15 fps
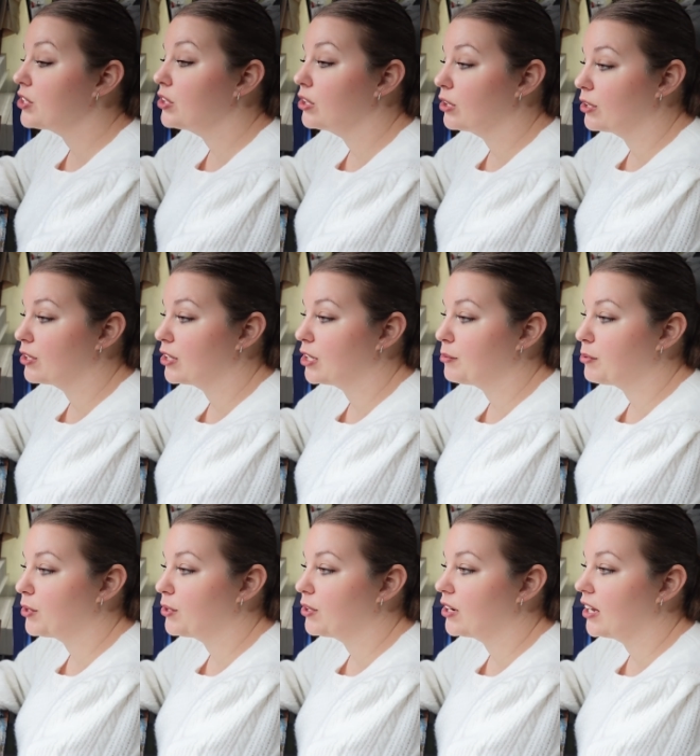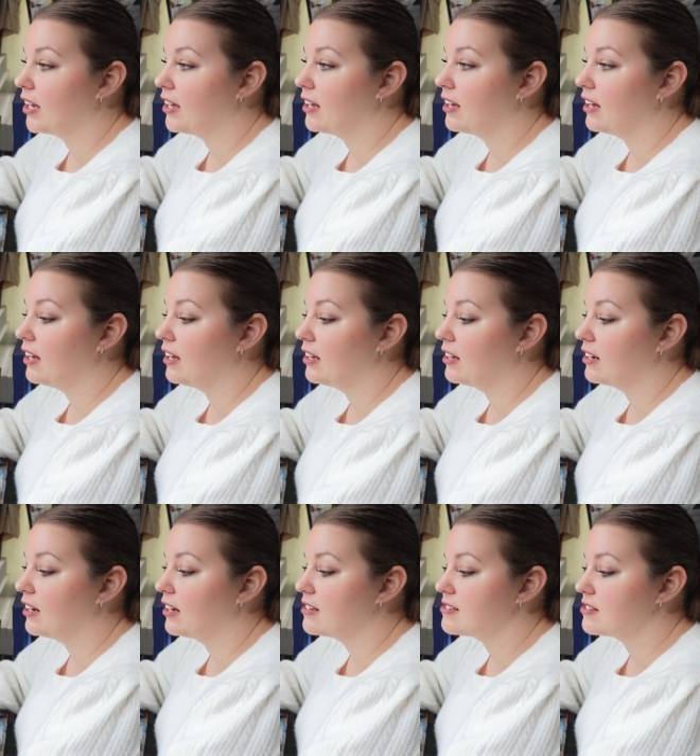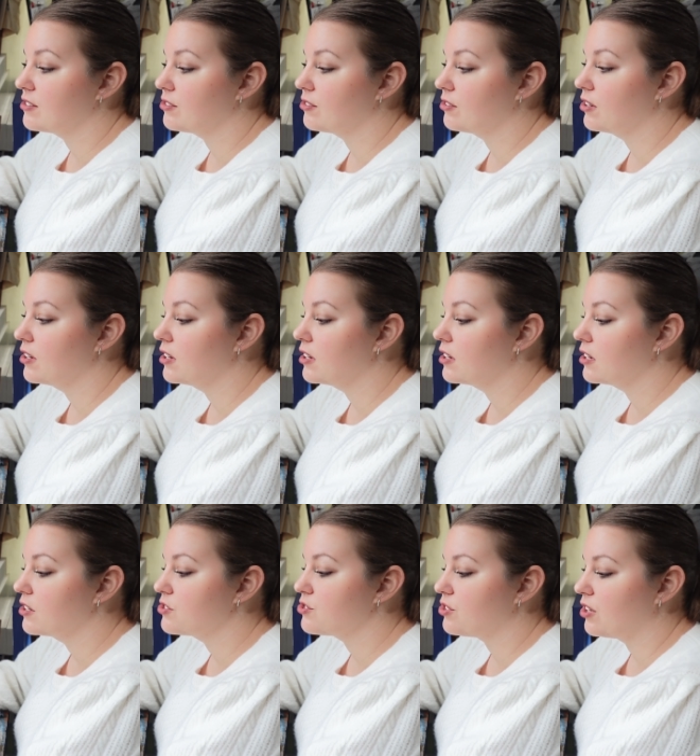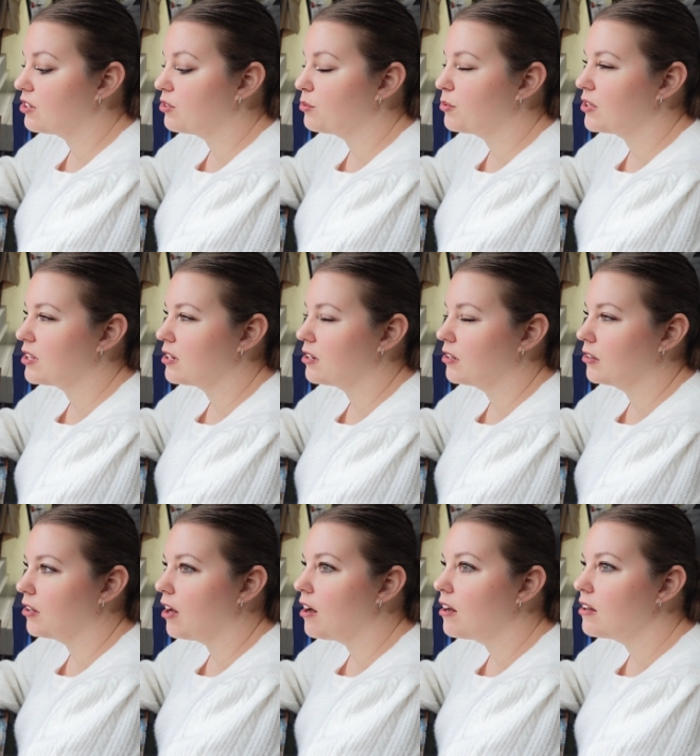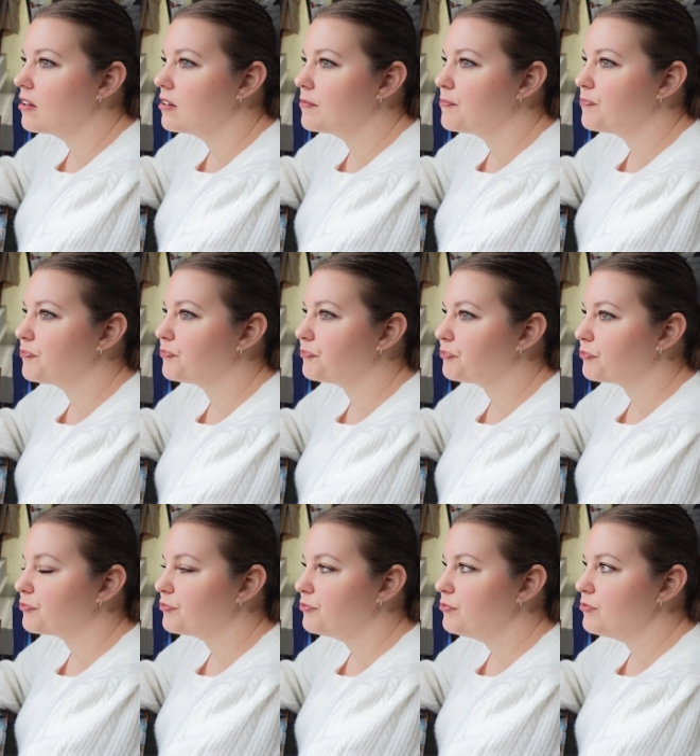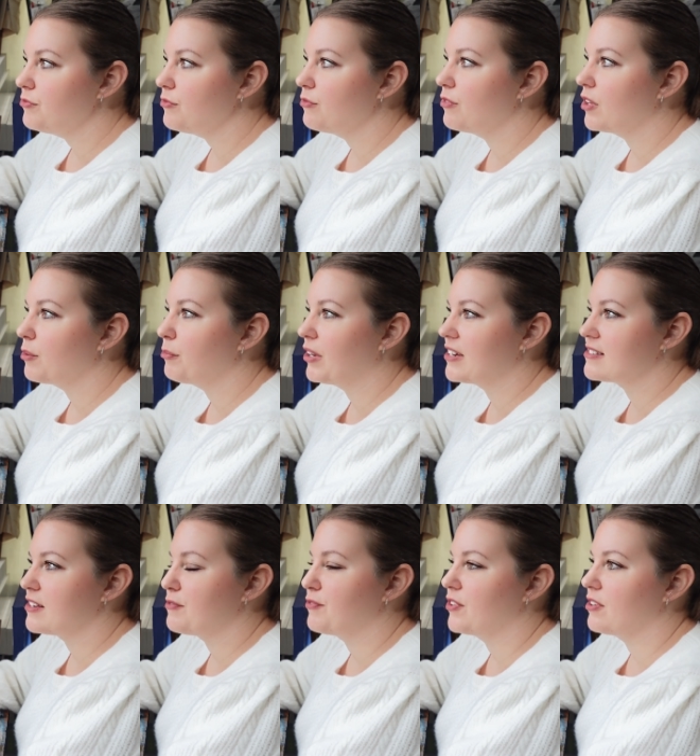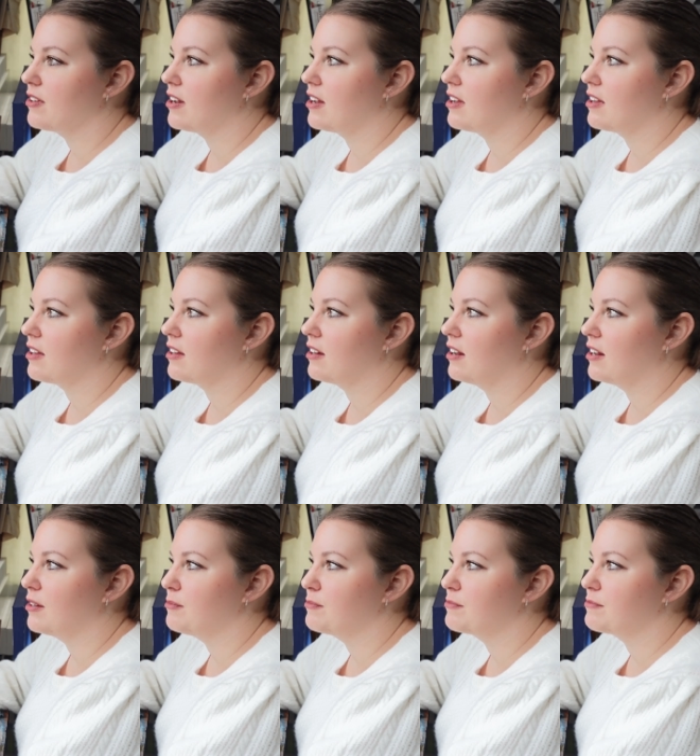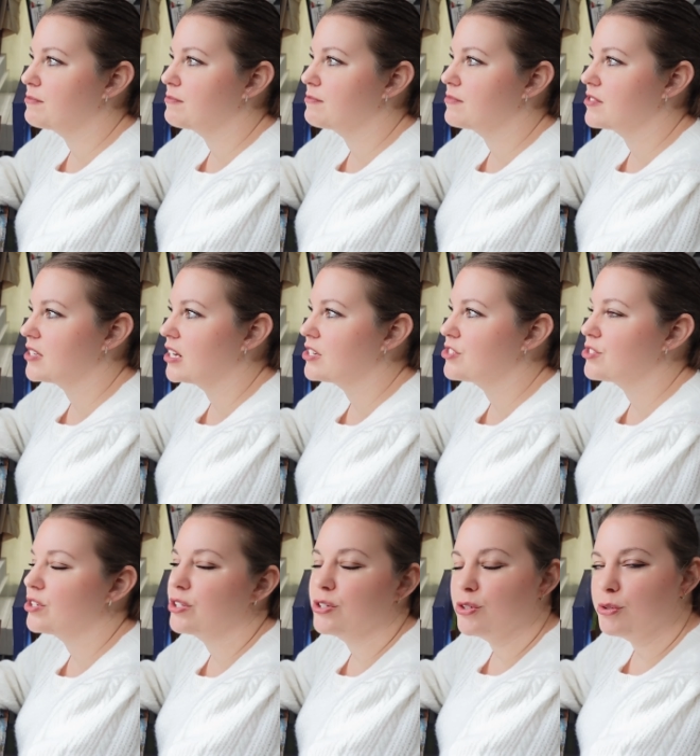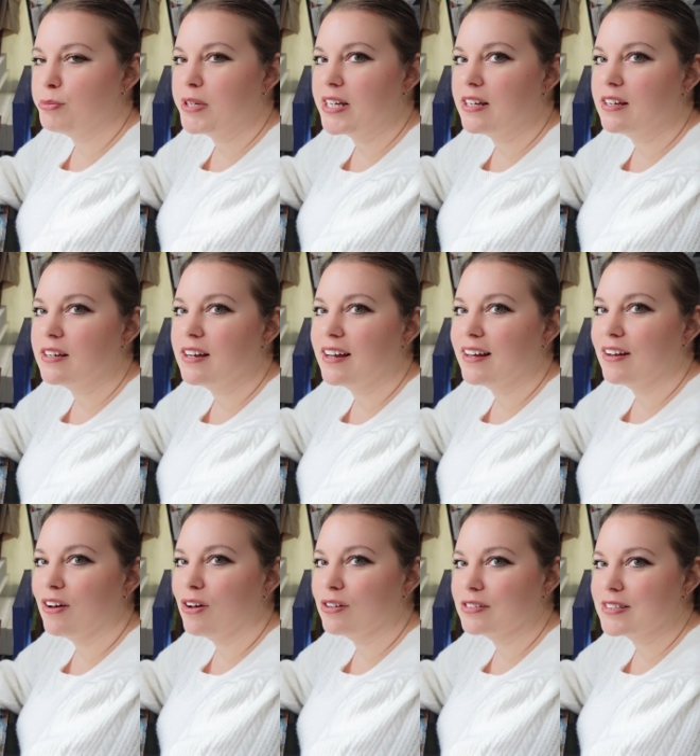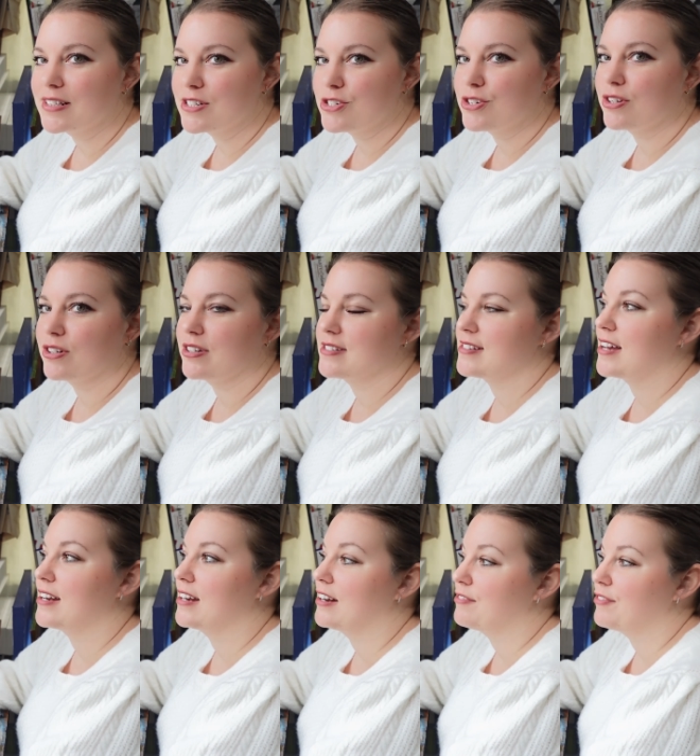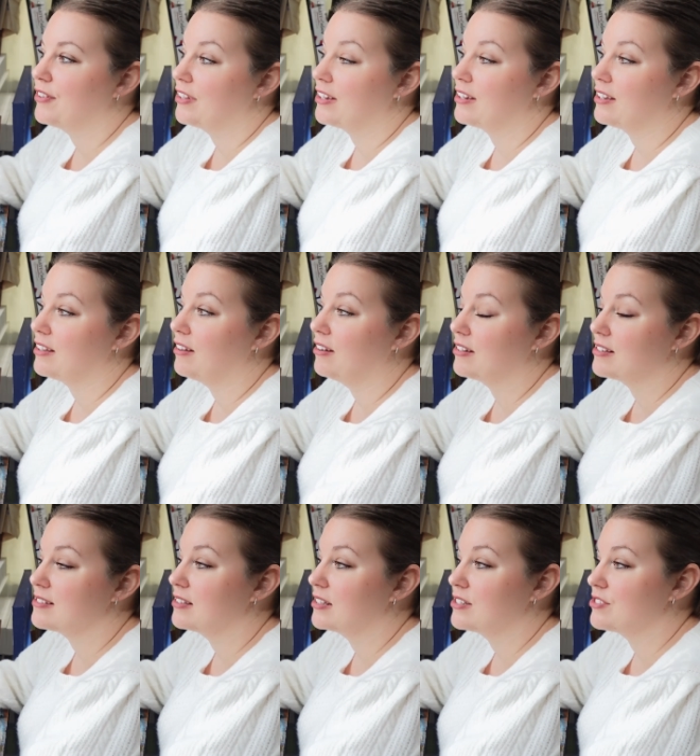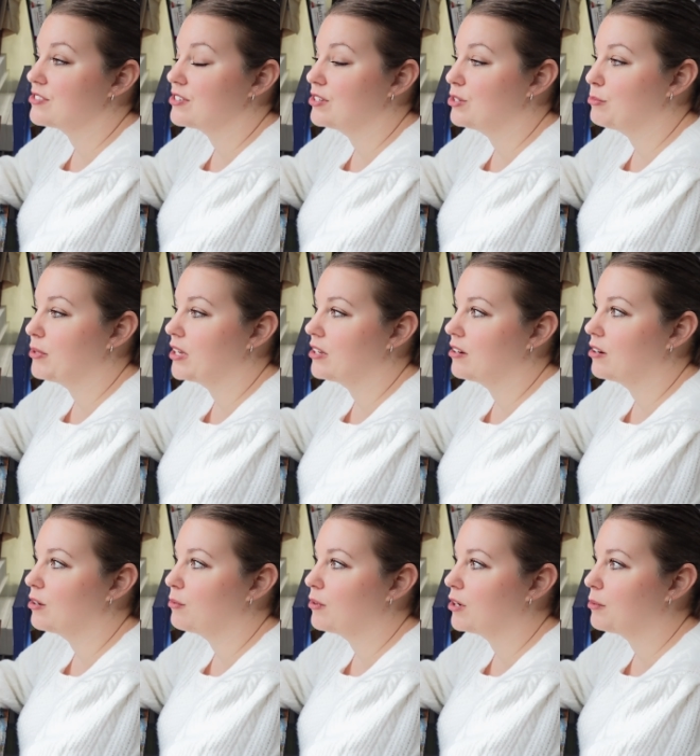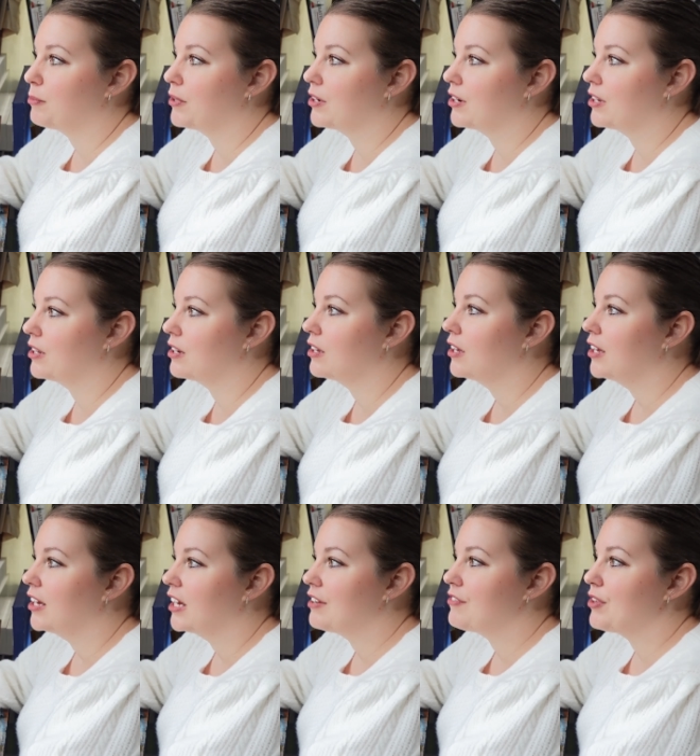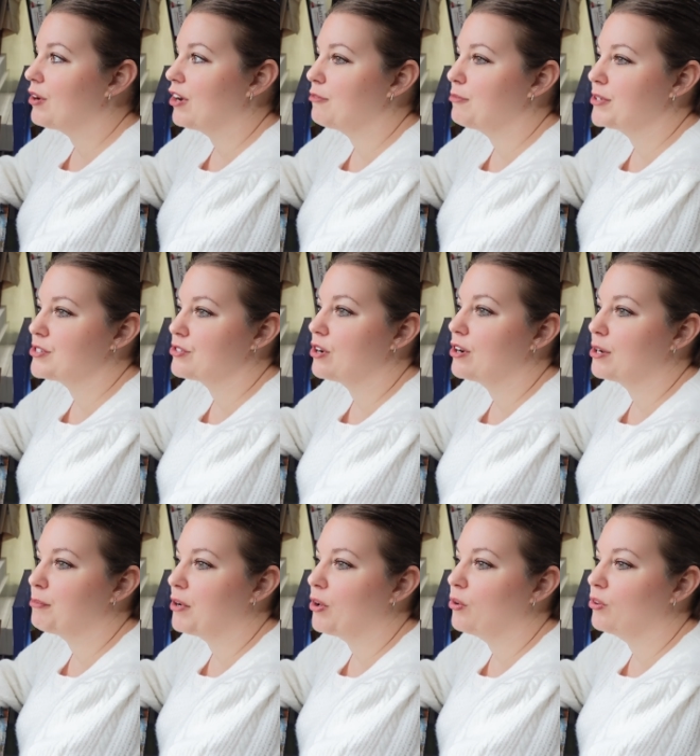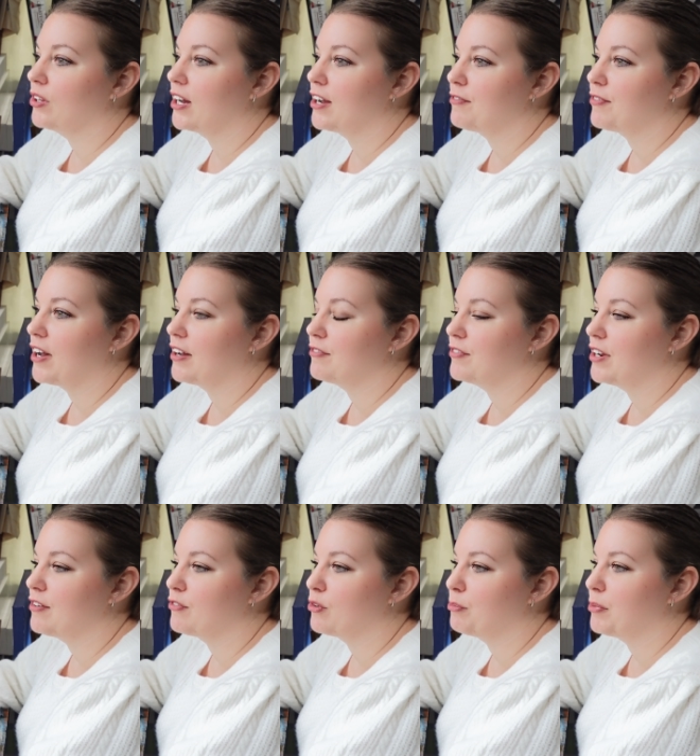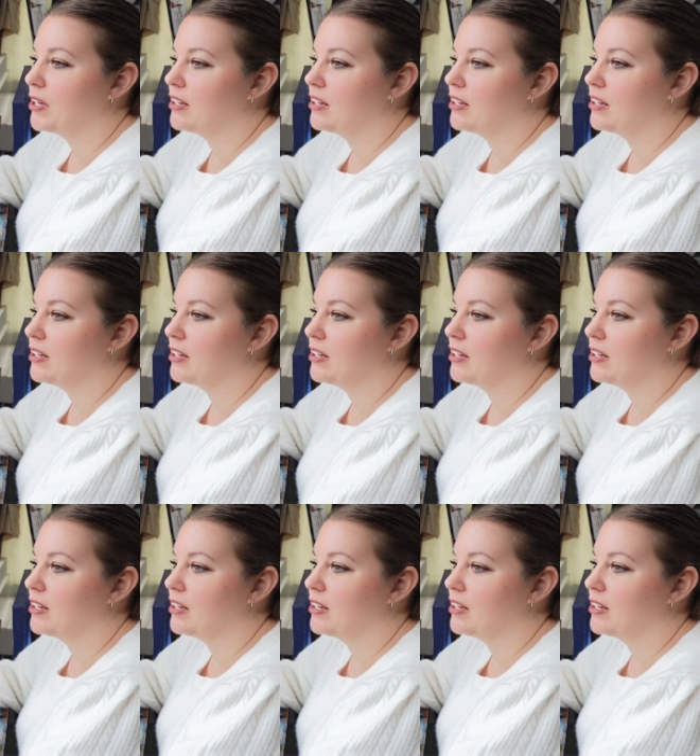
learning Procreate, and I still struggle with it a lot because I feel like I'm such a newbie at all digital design, and I feel like, honestly, just a newbie at artwork, period. Even though I've been drawing my whole life, I would never